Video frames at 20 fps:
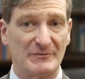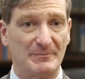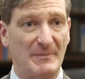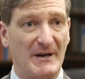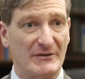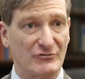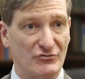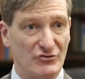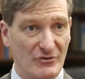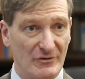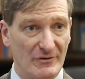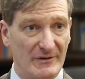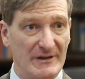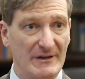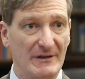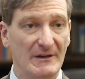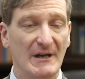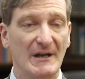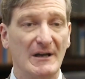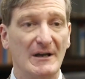by
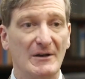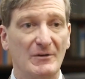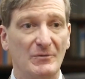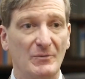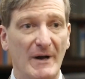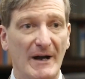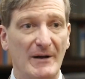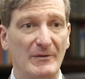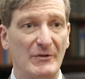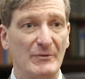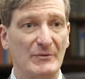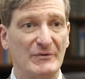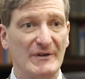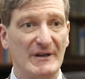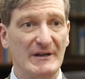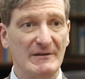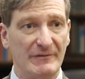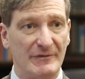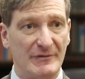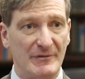jury, where there was
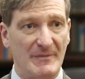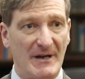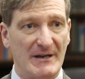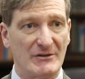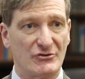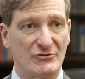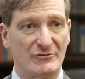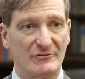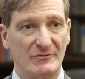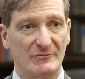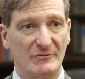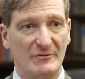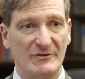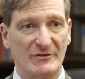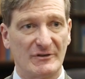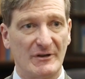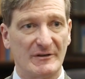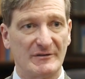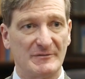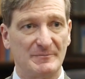information that was
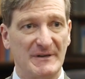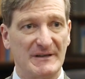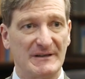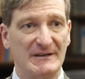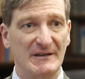going to be